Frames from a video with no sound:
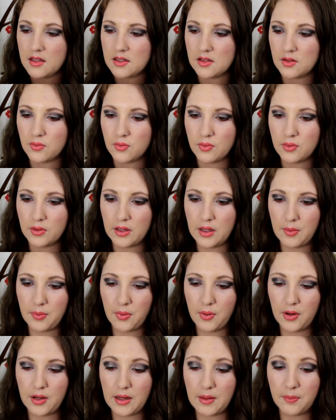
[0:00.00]
It's a really
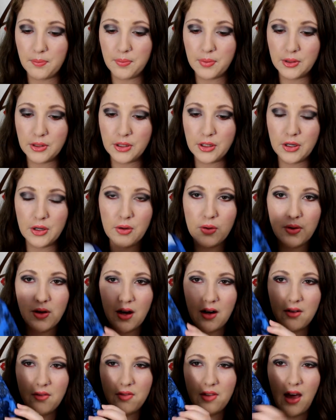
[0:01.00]
pretty blue,
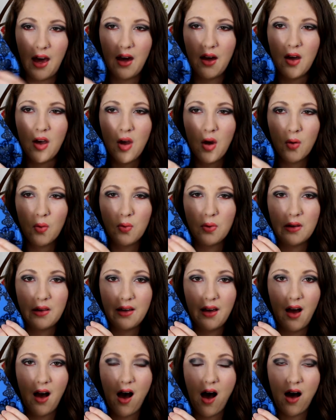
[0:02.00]
kind of that
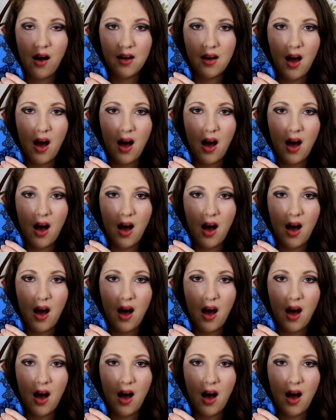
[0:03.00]
really hot